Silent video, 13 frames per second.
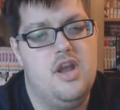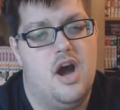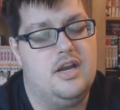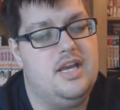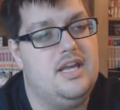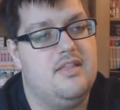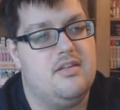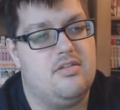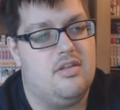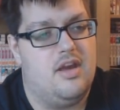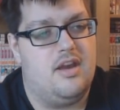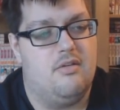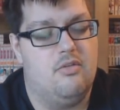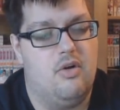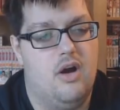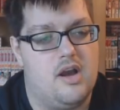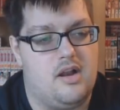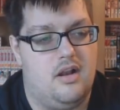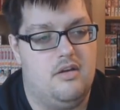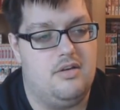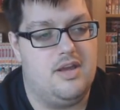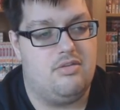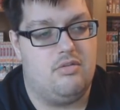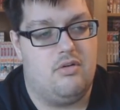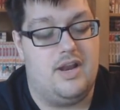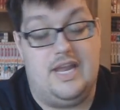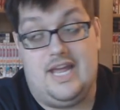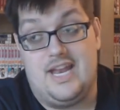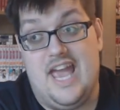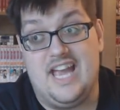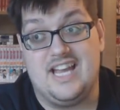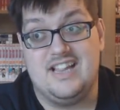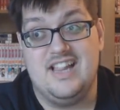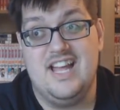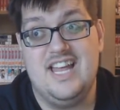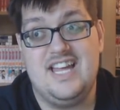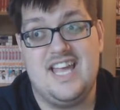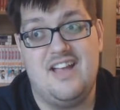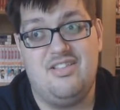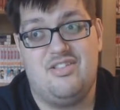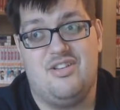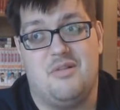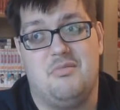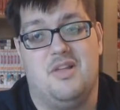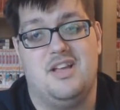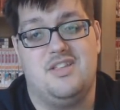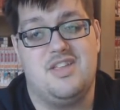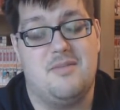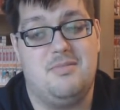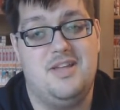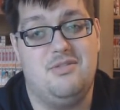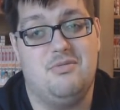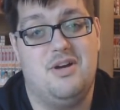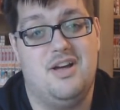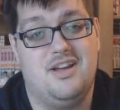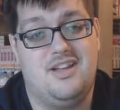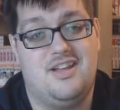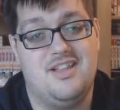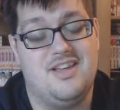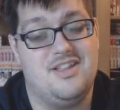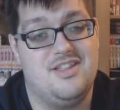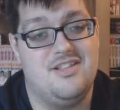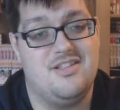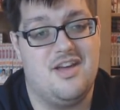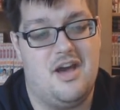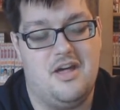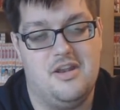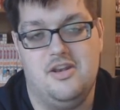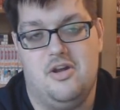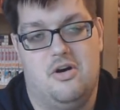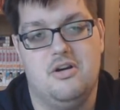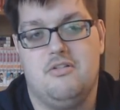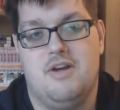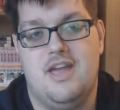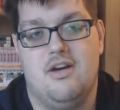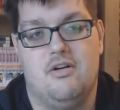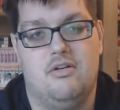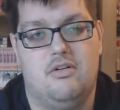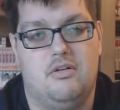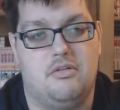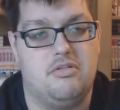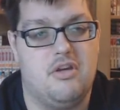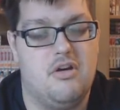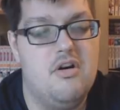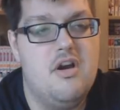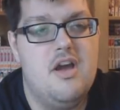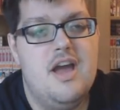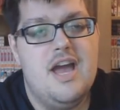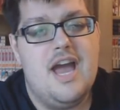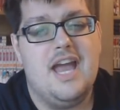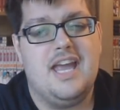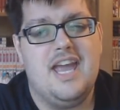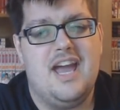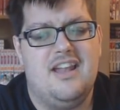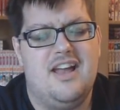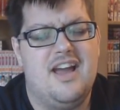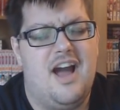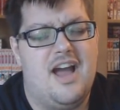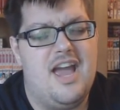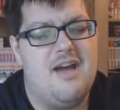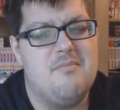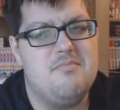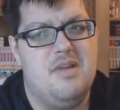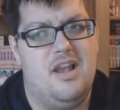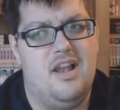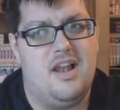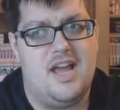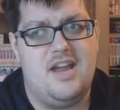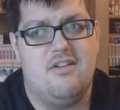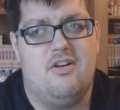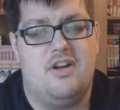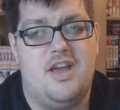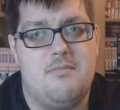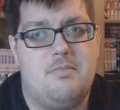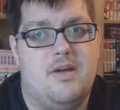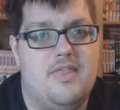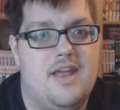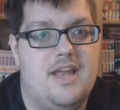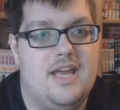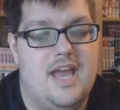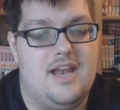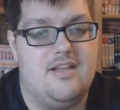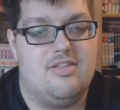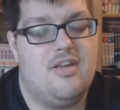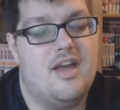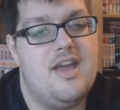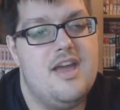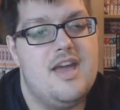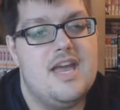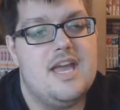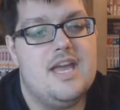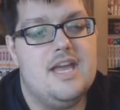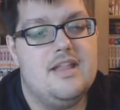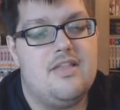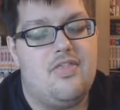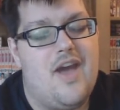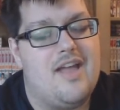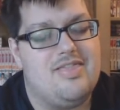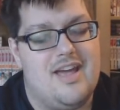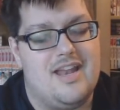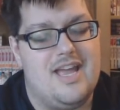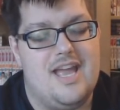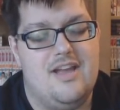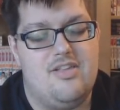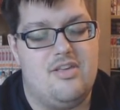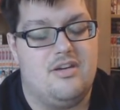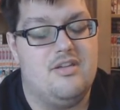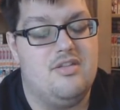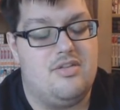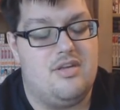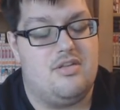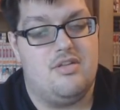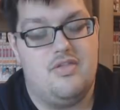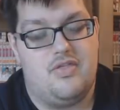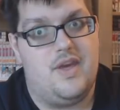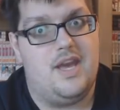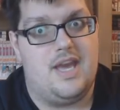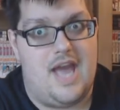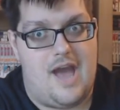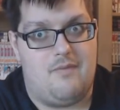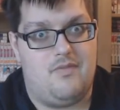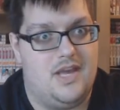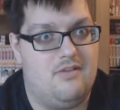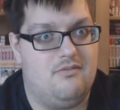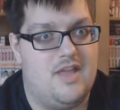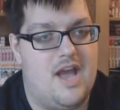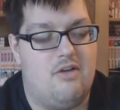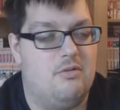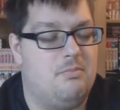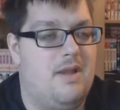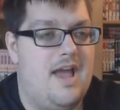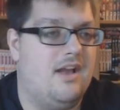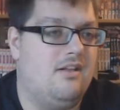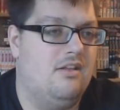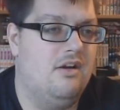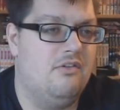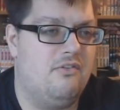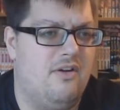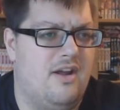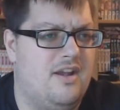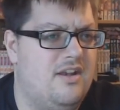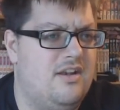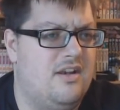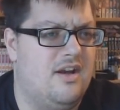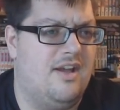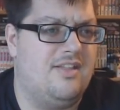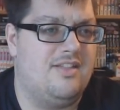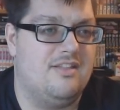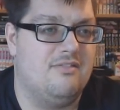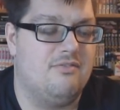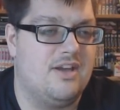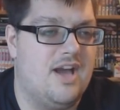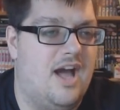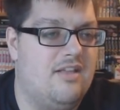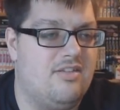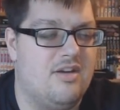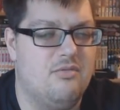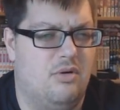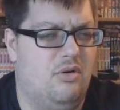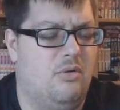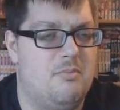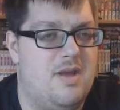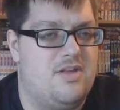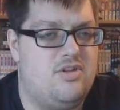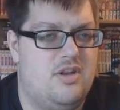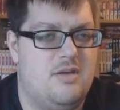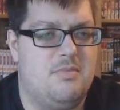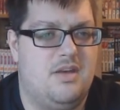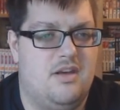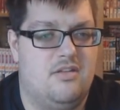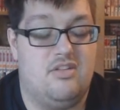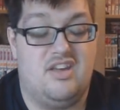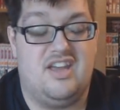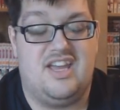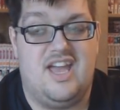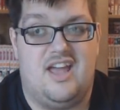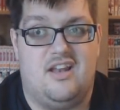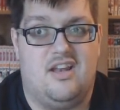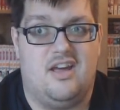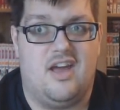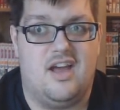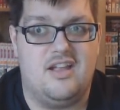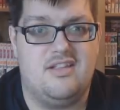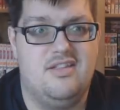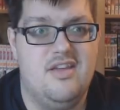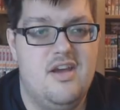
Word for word: nutty this like workload is. All right, it, it clearly gets to them. Like Japanese work conditions are not great at all. So again, like I am lighter on it, but then again, it's like the fact that it is a consistent thing happening now with Black Clover, and I regardless, I will mention it because, like, again, like, I